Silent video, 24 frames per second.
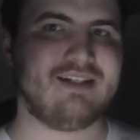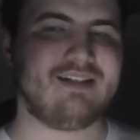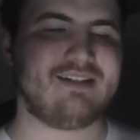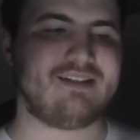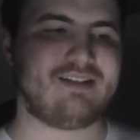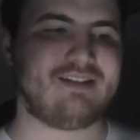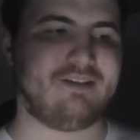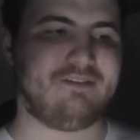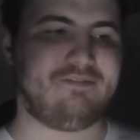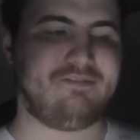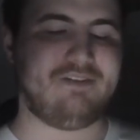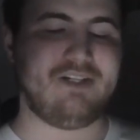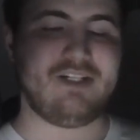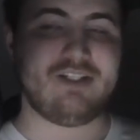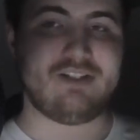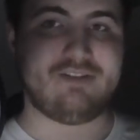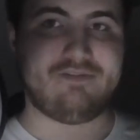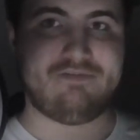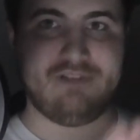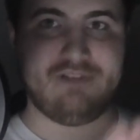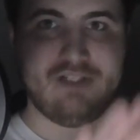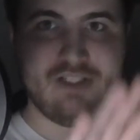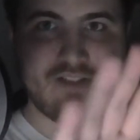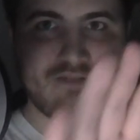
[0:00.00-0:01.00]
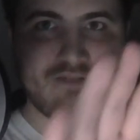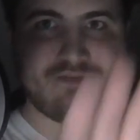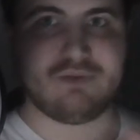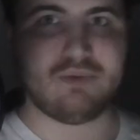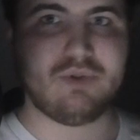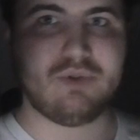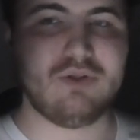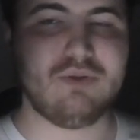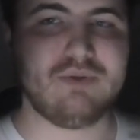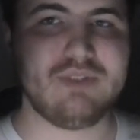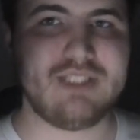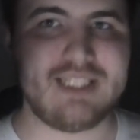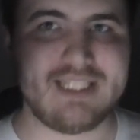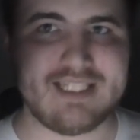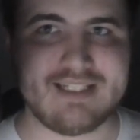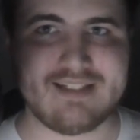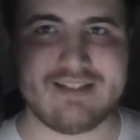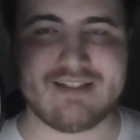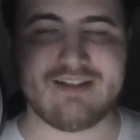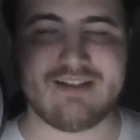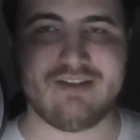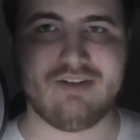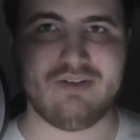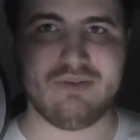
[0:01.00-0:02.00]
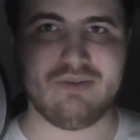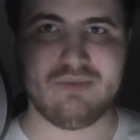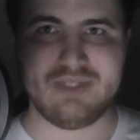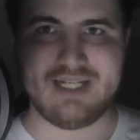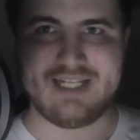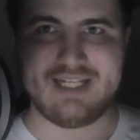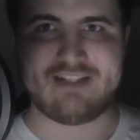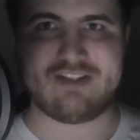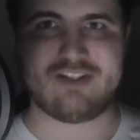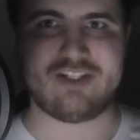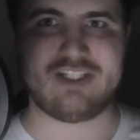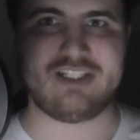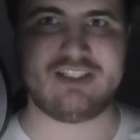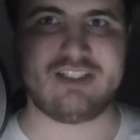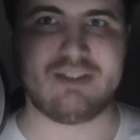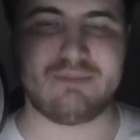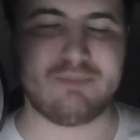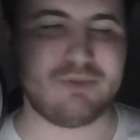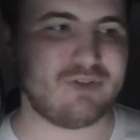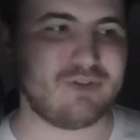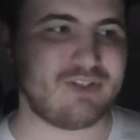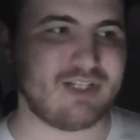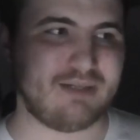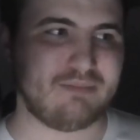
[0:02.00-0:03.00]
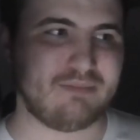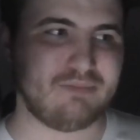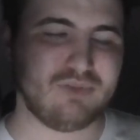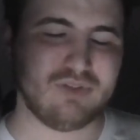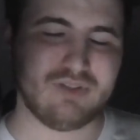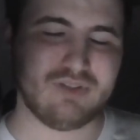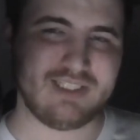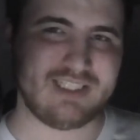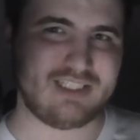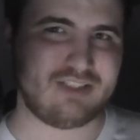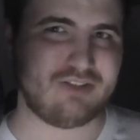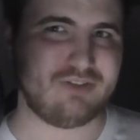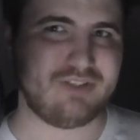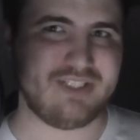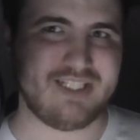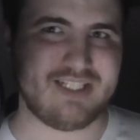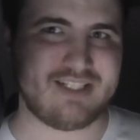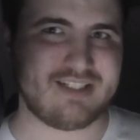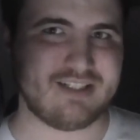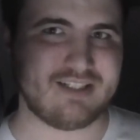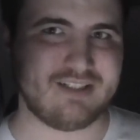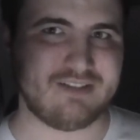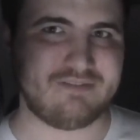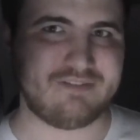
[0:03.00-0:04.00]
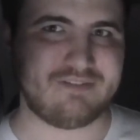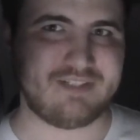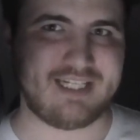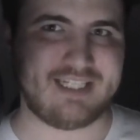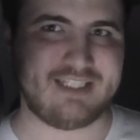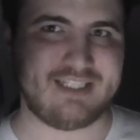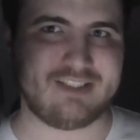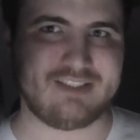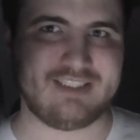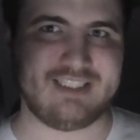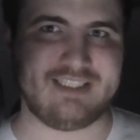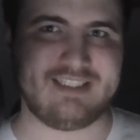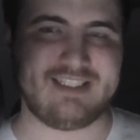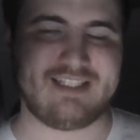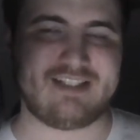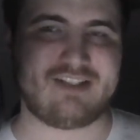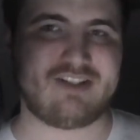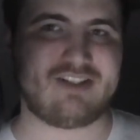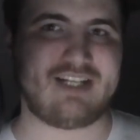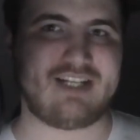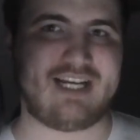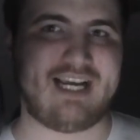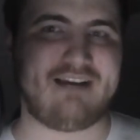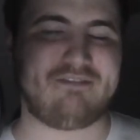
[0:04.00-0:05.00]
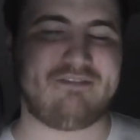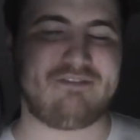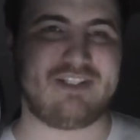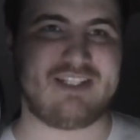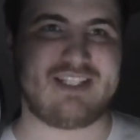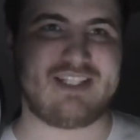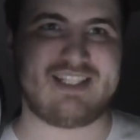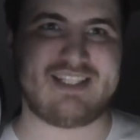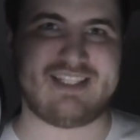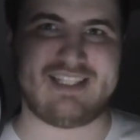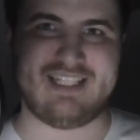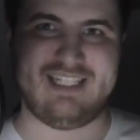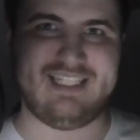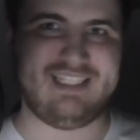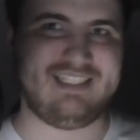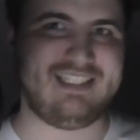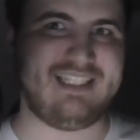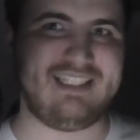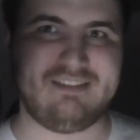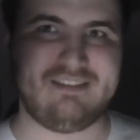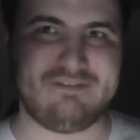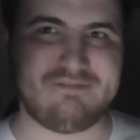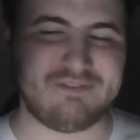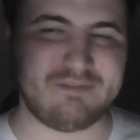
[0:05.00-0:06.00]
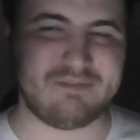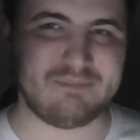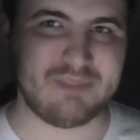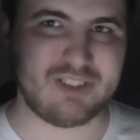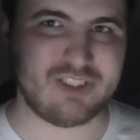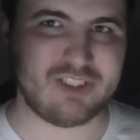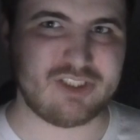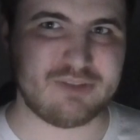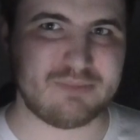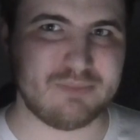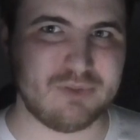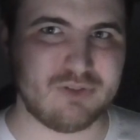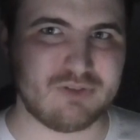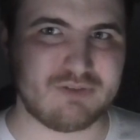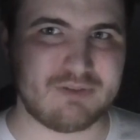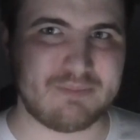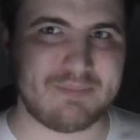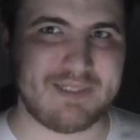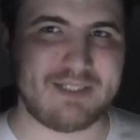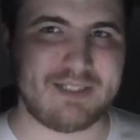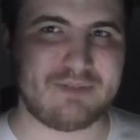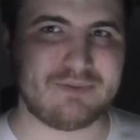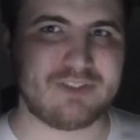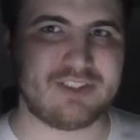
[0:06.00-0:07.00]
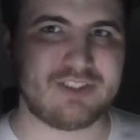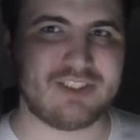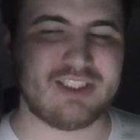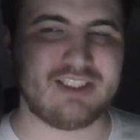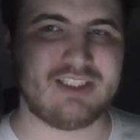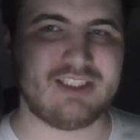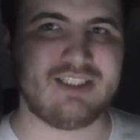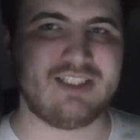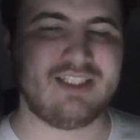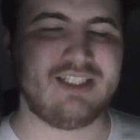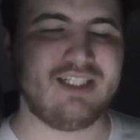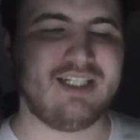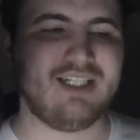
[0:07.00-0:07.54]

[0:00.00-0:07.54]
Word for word: So first, first of all, all these. All S J Ws, I'm not including Sofie Hagen in this because I haven't seen anything much more about her.